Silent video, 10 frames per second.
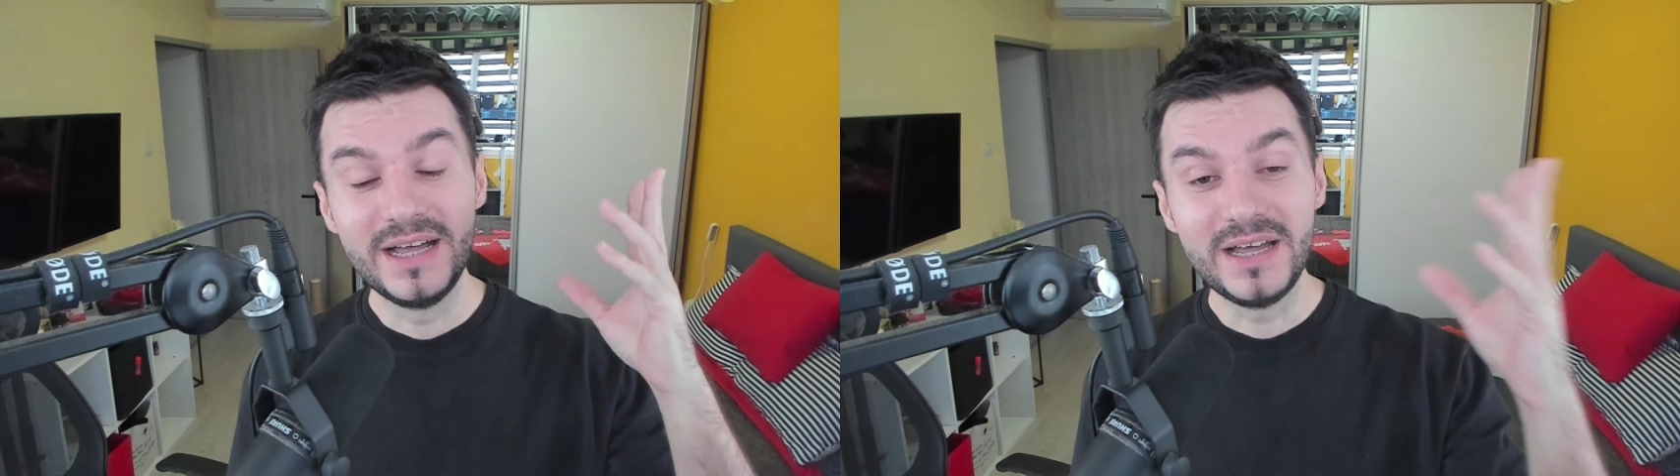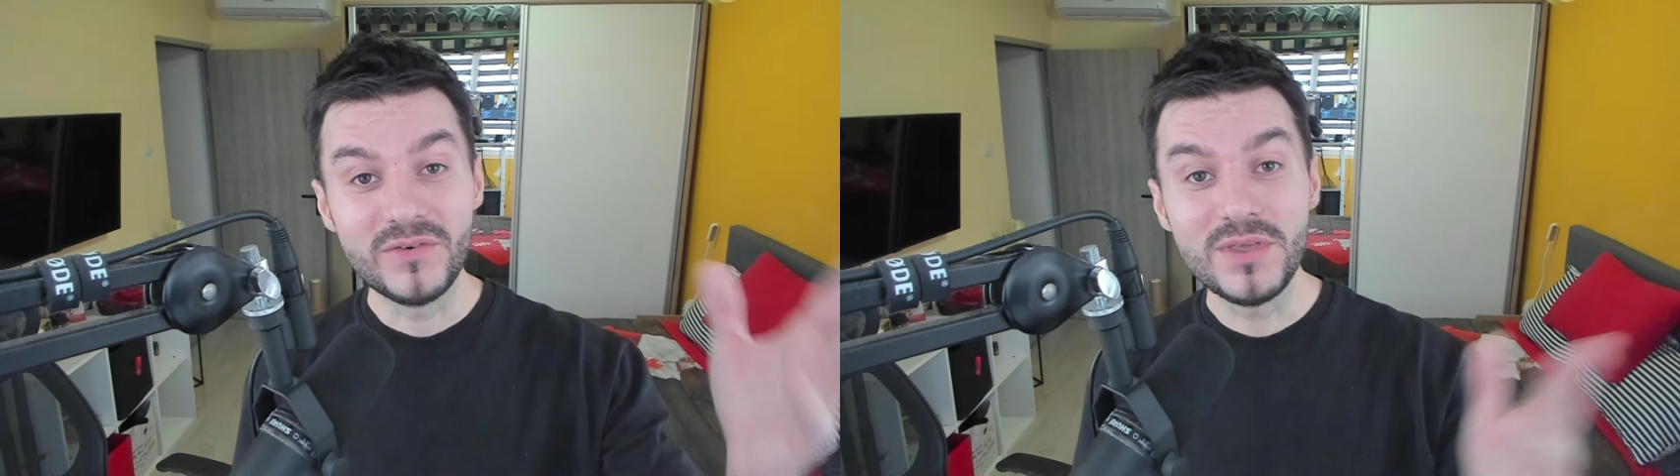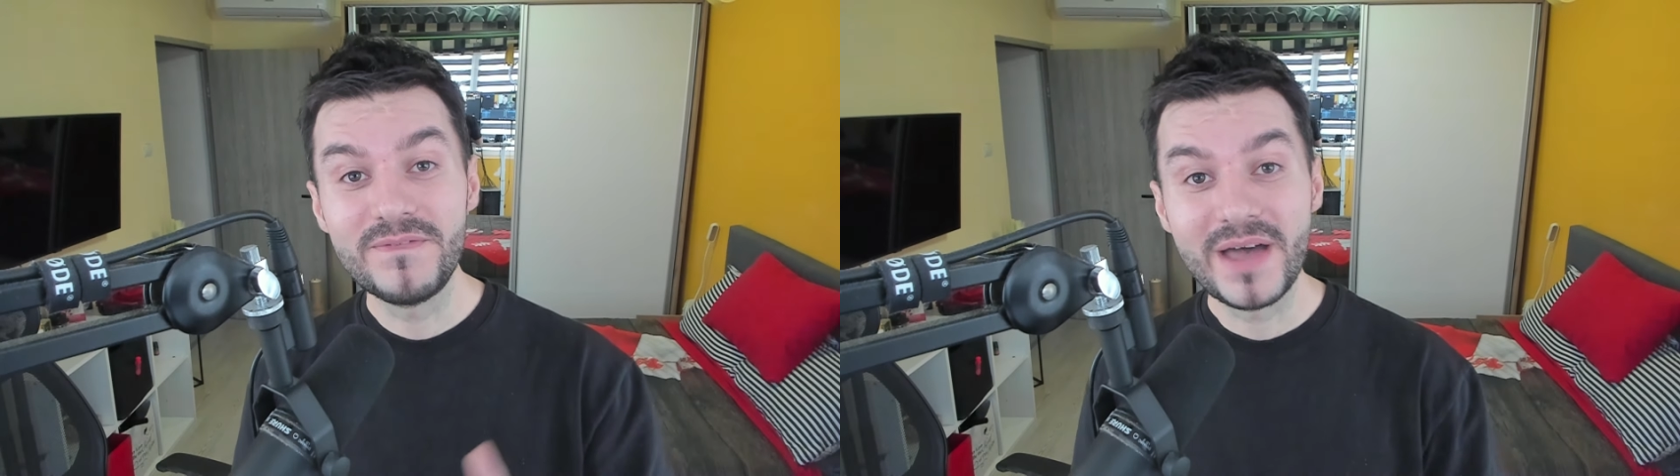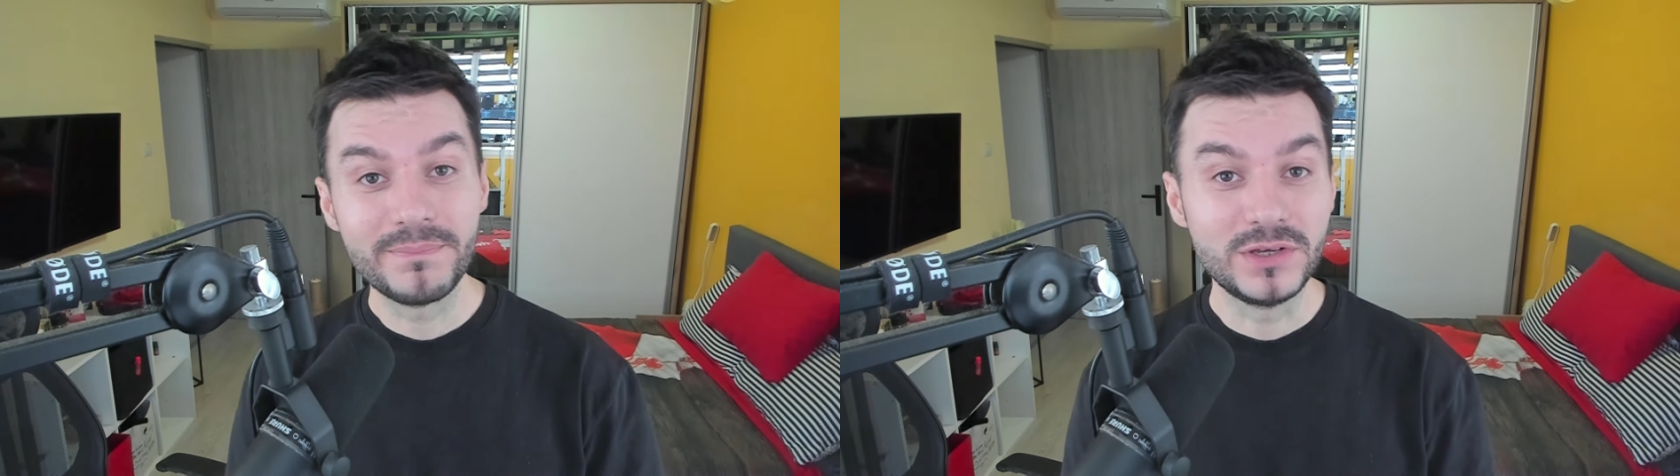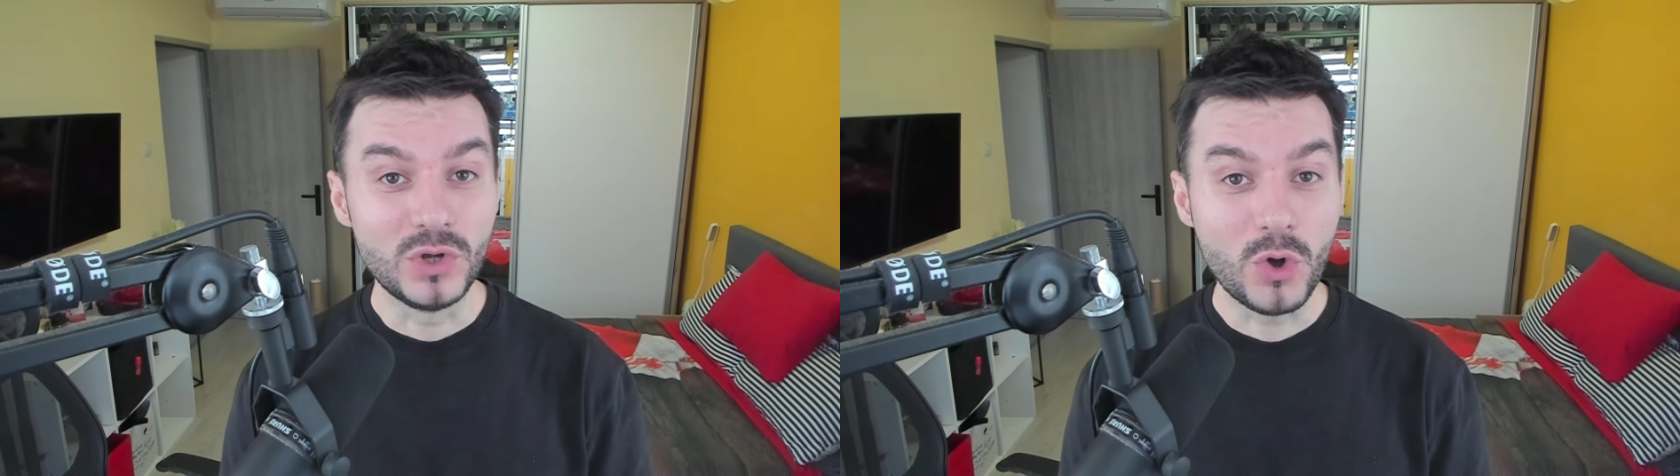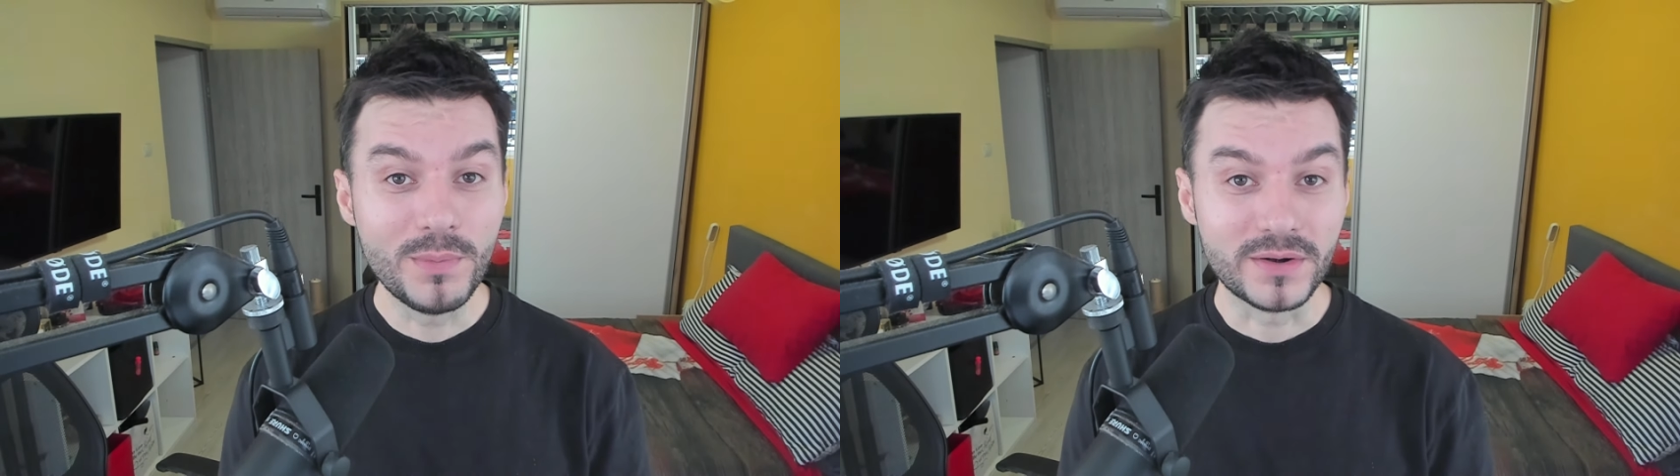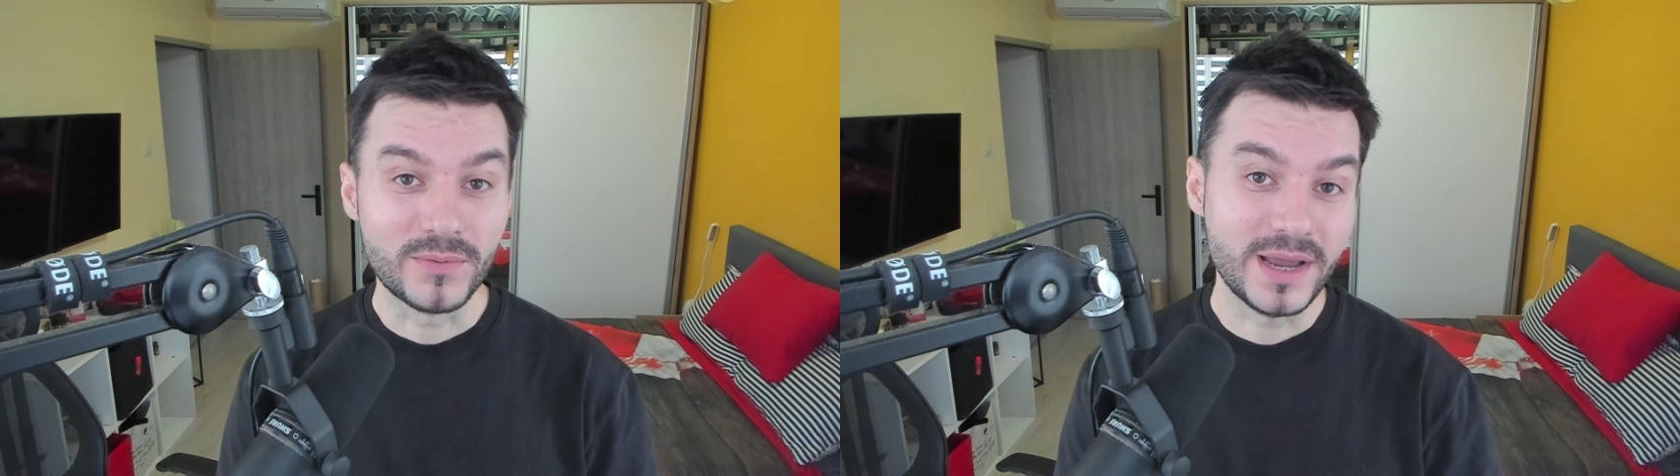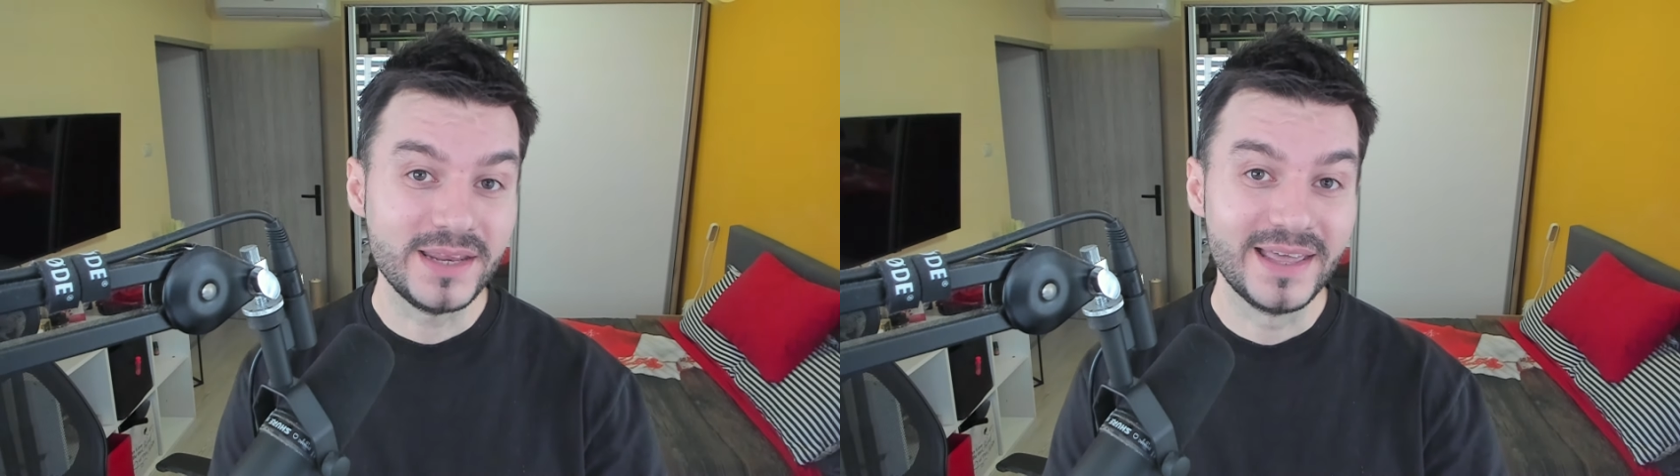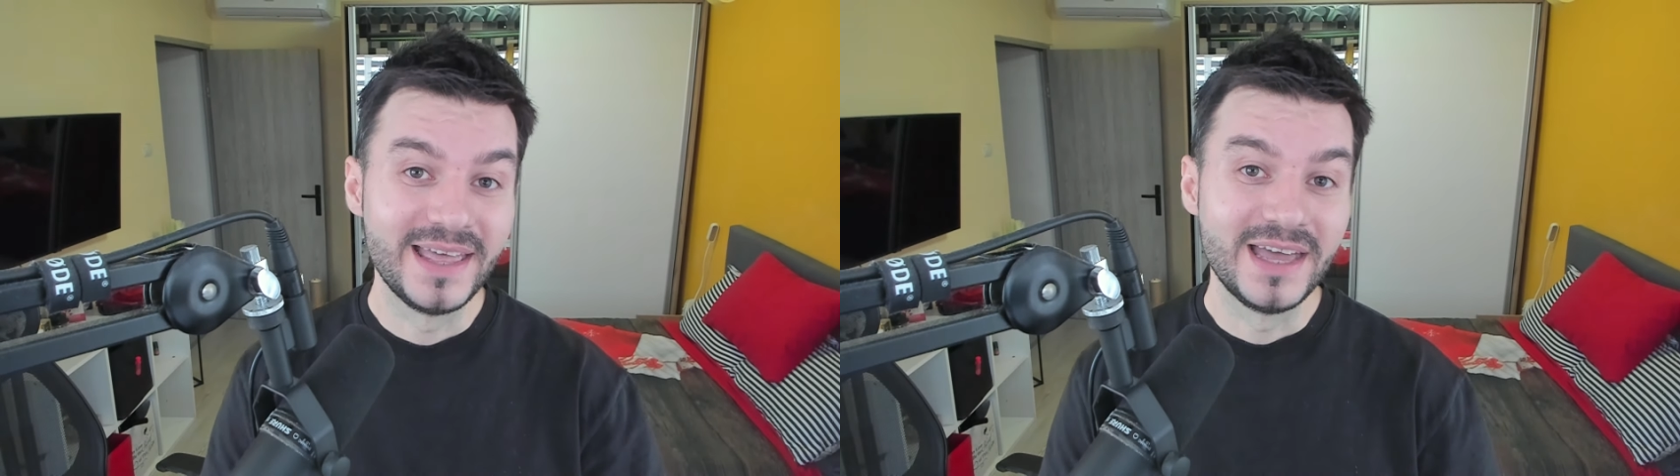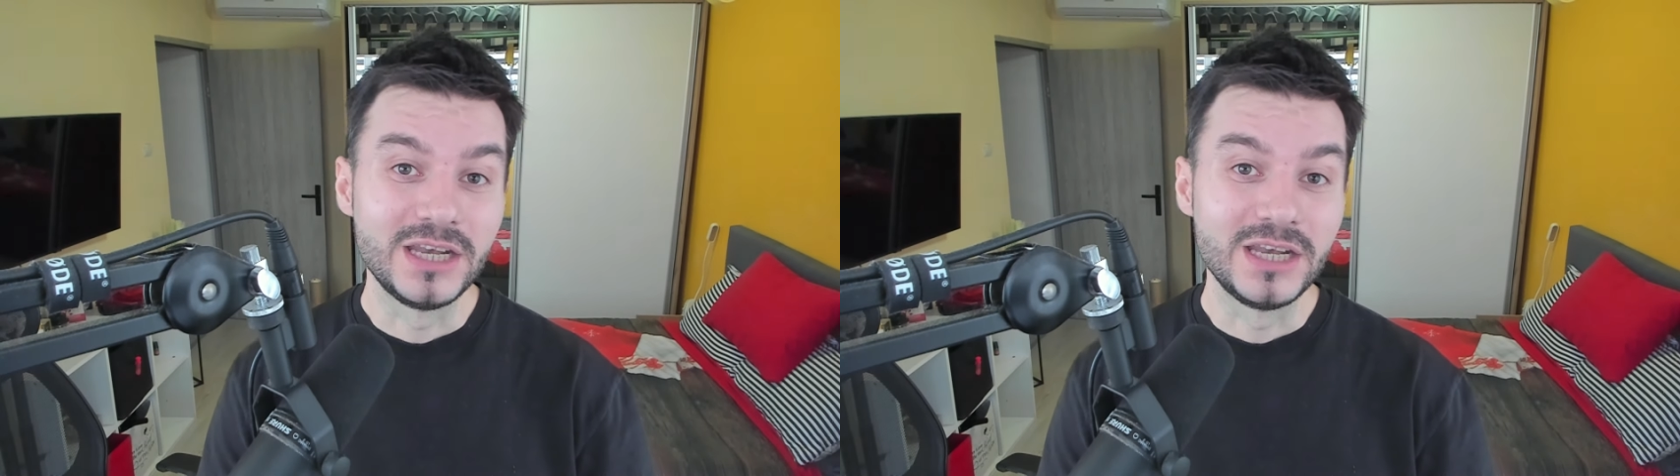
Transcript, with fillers: a revamped Gnomer raid,